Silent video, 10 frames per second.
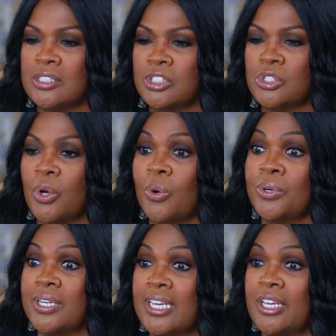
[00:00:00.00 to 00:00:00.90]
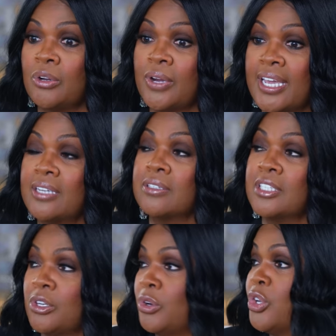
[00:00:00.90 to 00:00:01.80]
to just hold it in or
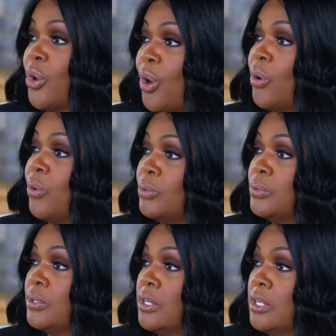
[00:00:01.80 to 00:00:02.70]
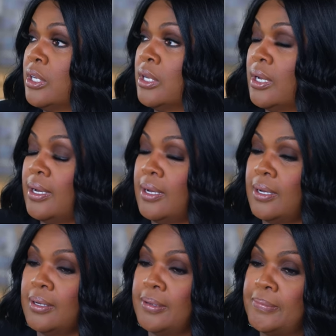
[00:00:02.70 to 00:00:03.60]
handle it on your own. Absolutely.
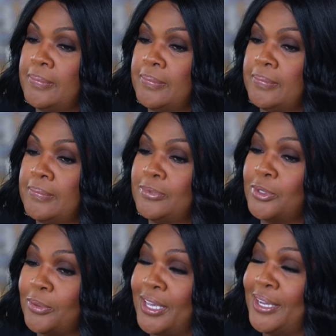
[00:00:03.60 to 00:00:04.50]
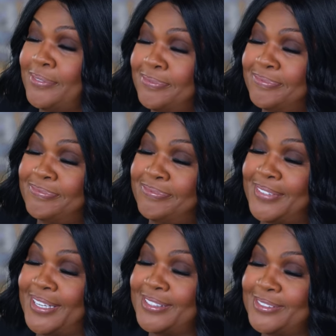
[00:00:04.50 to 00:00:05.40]
Um, so, yeah.
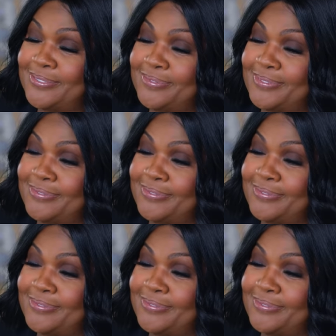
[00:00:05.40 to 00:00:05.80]
Come that's, on.